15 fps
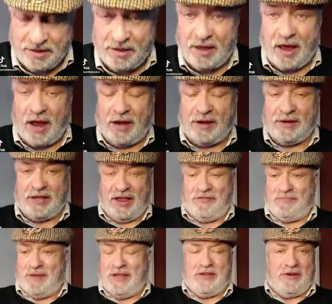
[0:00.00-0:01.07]
and
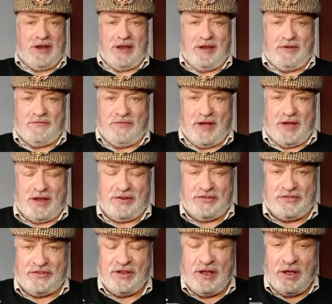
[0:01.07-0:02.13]
gave me great
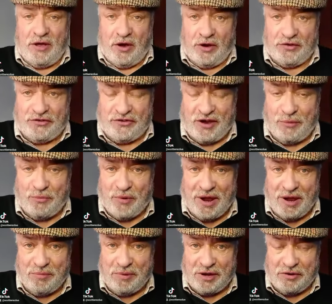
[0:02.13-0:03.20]
advice on some
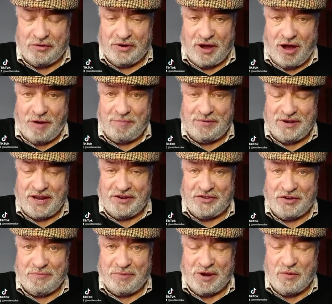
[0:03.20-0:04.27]
way we could update
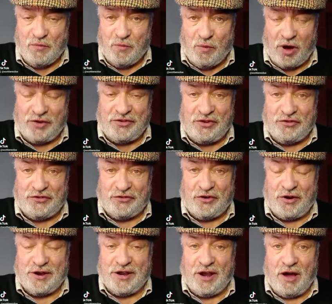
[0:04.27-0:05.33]
it, but it wasn't
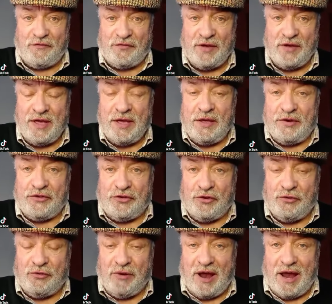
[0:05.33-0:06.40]
strong enough
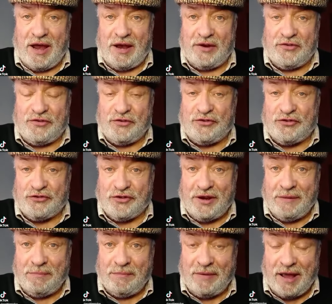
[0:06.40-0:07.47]
to uh, to
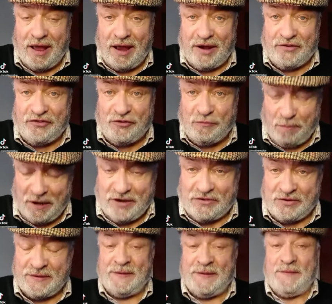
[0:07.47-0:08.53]
stream at speed.
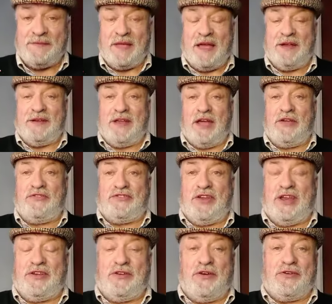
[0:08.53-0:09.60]
And now,
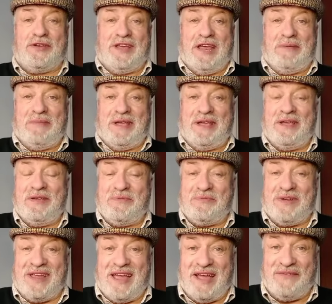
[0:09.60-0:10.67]
JDog Gaming,
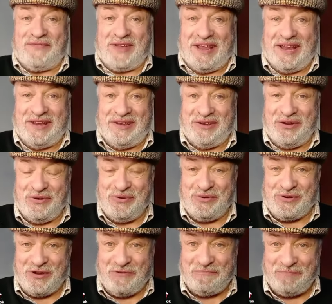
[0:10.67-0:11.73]
we have a new
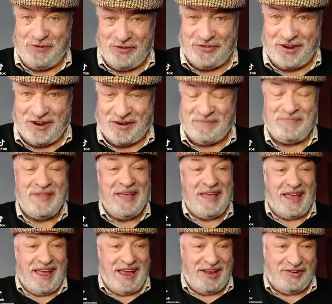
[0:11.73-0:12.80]
computer,
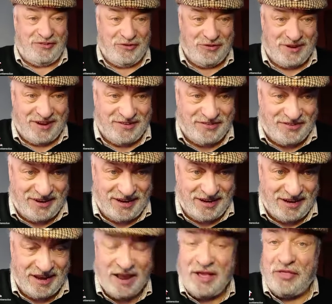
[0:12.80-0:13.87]
as you can
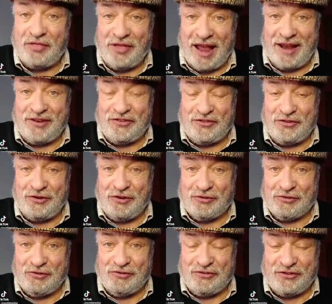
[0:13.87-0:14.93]
see, thanks to your
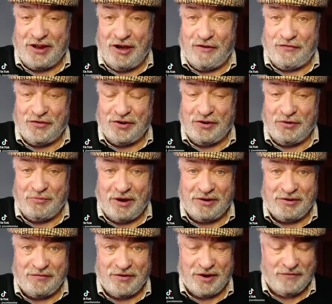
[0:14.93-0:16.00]
good self and your
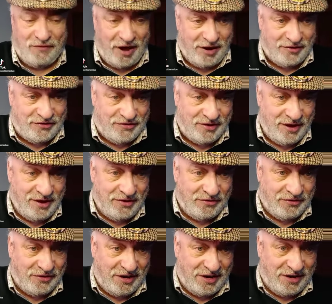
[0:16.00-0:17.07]
wonderful advice.
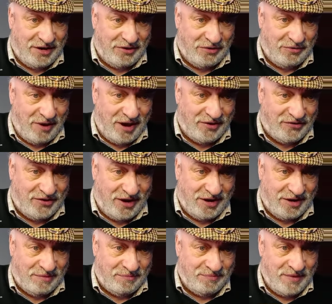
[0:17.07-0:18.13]
So dinky do I
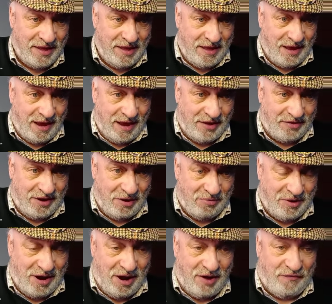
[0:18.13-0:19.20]
say. Uh, there
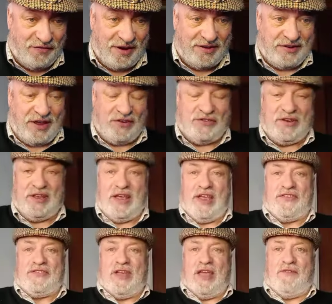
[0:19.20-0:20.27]
we are. Fantastic.
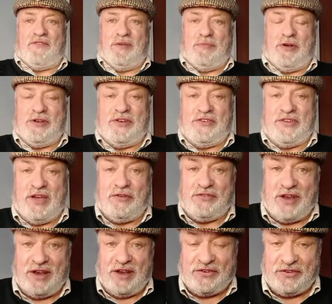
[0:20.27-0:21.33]
Yes, everybody tell
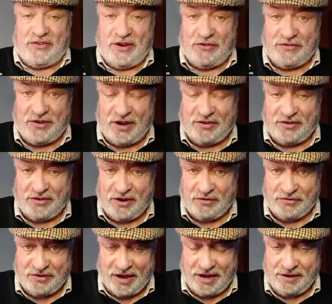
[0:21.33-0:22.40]
10 to tell 10 to
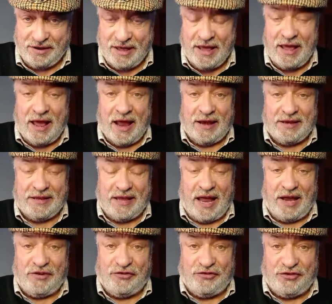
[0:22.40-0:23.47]
tell 10 and
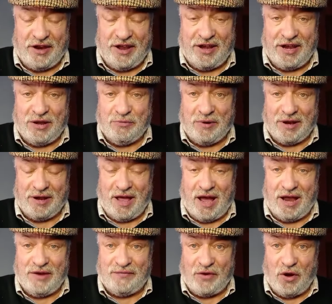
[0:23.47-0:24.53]
get sharing. We're
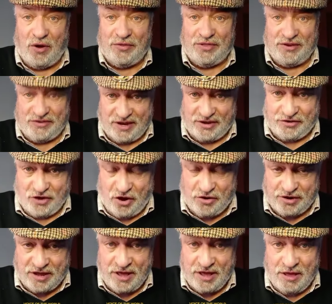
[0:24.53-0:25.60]
live on the
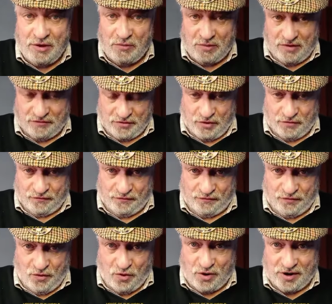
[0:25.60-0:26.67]
TikTok We've got
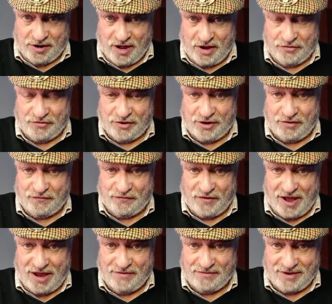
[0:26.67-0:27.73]

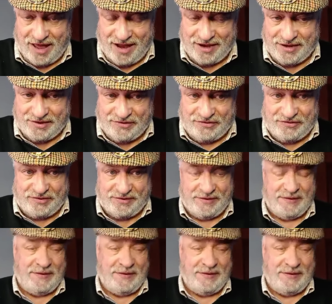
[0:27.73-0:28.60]
405 likes.